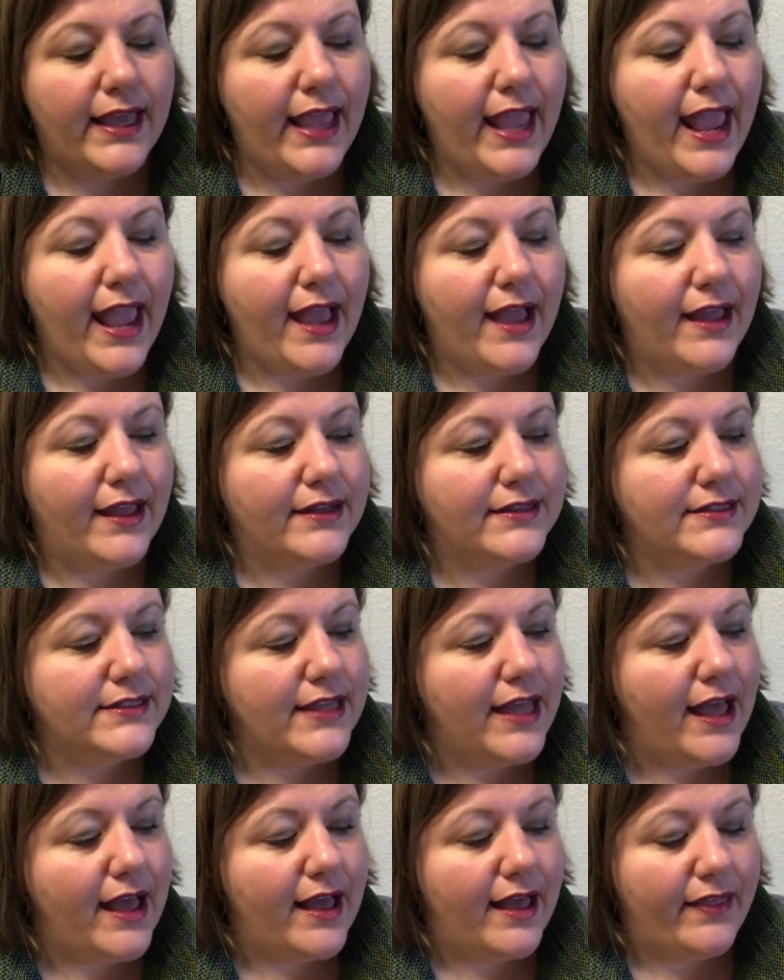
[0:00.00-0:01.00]
And
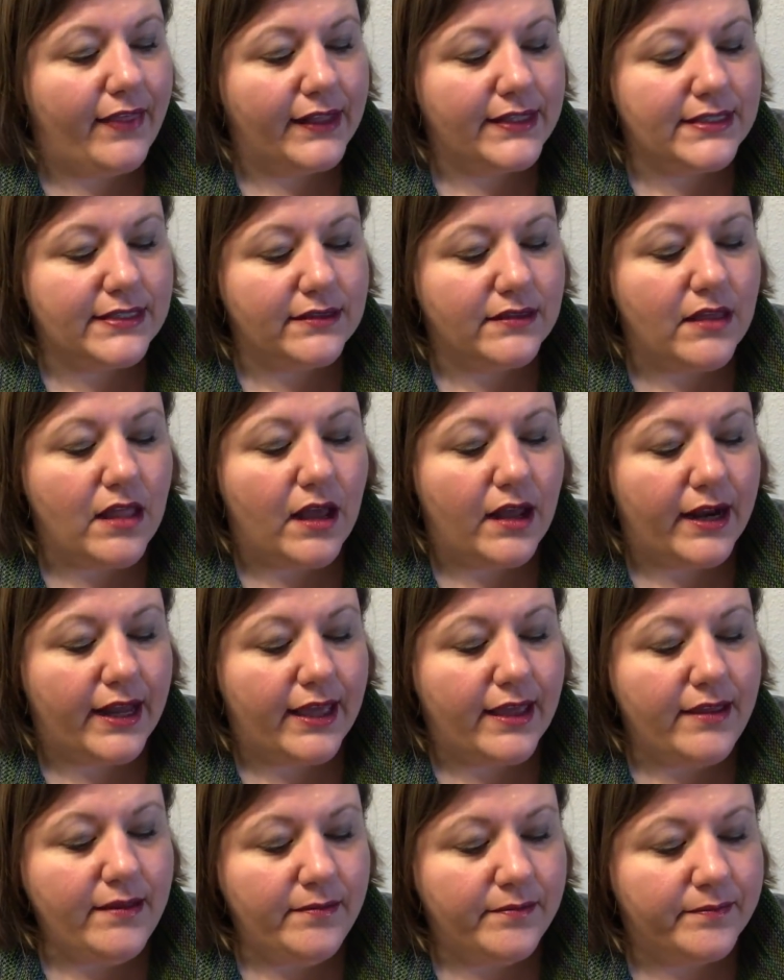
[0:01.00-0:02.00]
that's
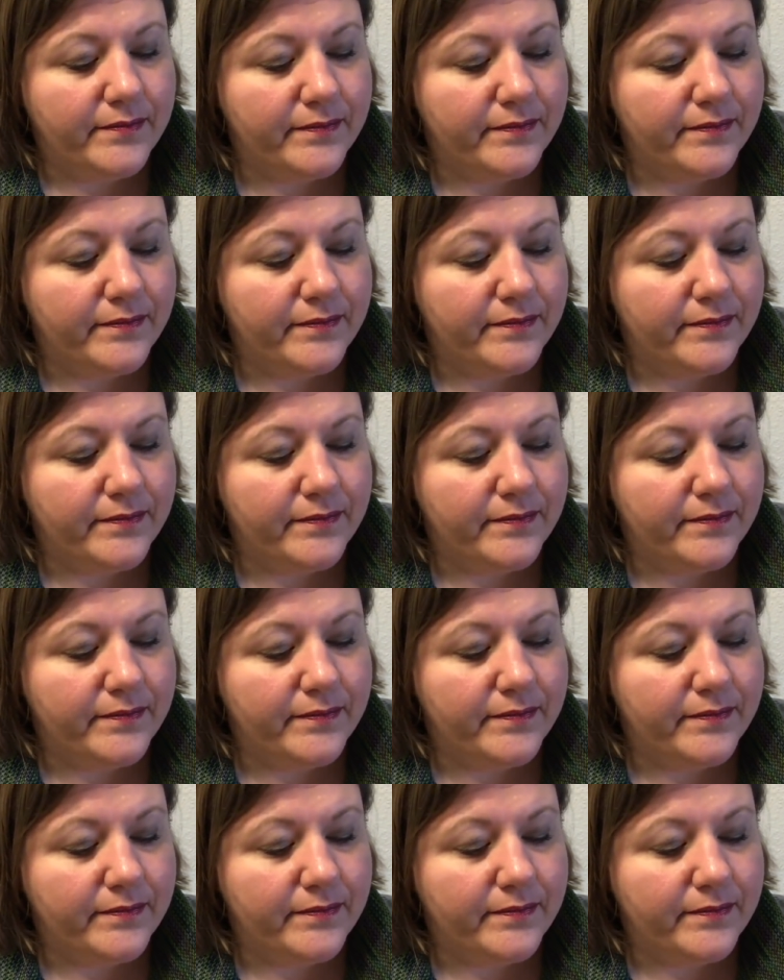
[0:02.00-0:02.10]
Lana.